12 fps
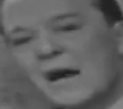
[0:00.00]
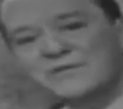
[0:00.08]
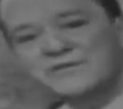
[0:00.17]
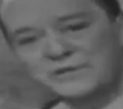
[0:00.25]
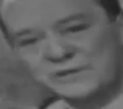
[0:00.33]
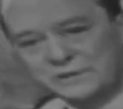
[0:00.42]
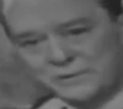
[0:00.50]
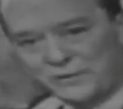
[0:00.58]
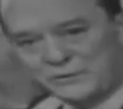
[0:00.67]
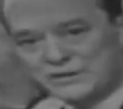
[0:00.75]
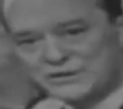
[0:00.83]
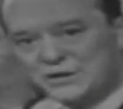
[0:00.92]
officer in
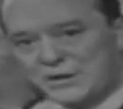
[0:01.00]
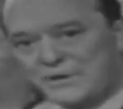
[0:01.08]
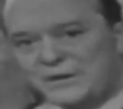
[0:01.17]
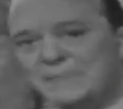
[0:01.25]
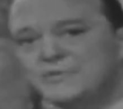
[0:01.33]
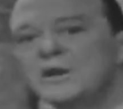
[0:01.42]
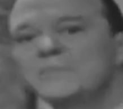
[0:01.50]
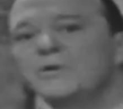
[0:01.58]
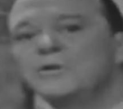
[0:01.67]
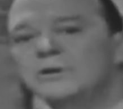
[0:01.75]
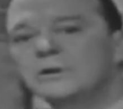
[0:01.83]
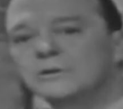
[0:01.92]
Napoleon's army named
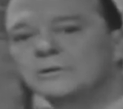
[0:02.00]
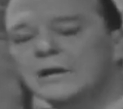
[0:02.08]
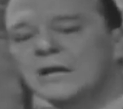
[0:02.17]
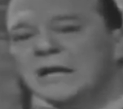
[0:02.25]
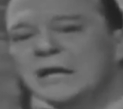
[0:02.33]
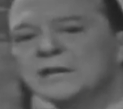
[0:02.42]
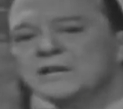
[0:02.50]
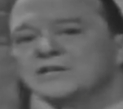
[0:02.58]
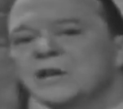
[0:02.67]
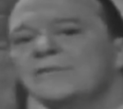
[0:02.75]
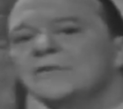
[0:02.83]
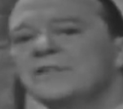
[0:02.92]
Champollion
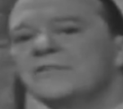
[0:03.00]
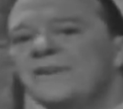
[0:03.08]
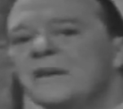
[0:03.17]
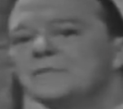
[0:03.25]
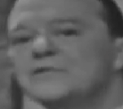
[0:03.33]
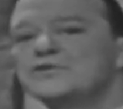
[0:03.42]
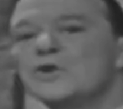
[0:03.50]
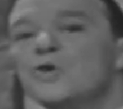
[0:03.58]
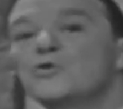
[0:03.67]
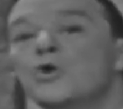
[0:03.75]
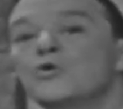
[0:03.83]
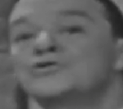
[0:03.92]
discovered the famous
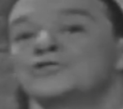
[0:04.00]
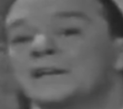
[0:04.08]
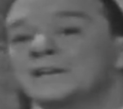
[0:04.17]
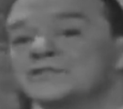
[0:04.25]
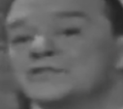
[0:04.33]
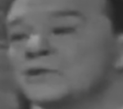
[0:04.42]
Rosetta